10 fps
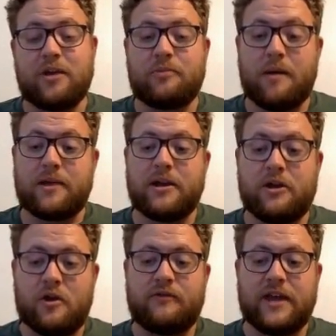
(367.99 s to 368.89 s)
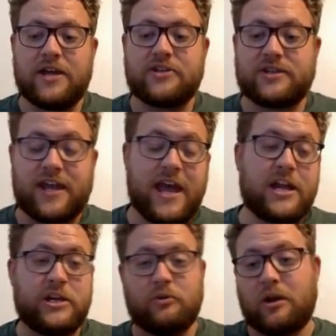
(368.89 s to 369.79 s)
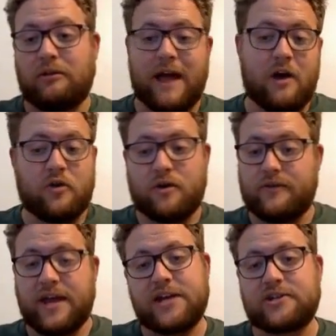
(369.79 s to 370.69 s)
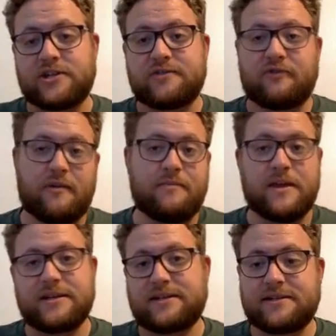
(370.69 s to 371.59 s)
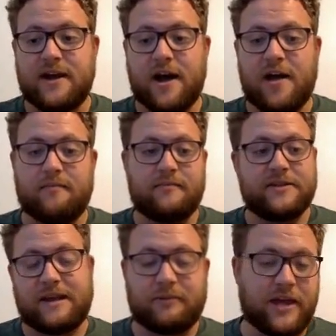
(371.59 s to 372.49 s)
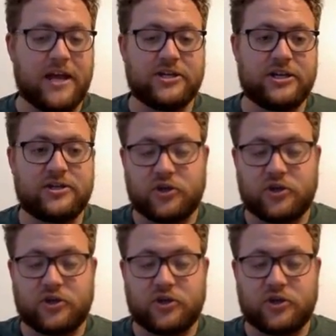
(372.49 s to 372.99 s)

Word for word: you'll probably get a notification saying, "Hey, do you want to allow notifications from this um, this application?"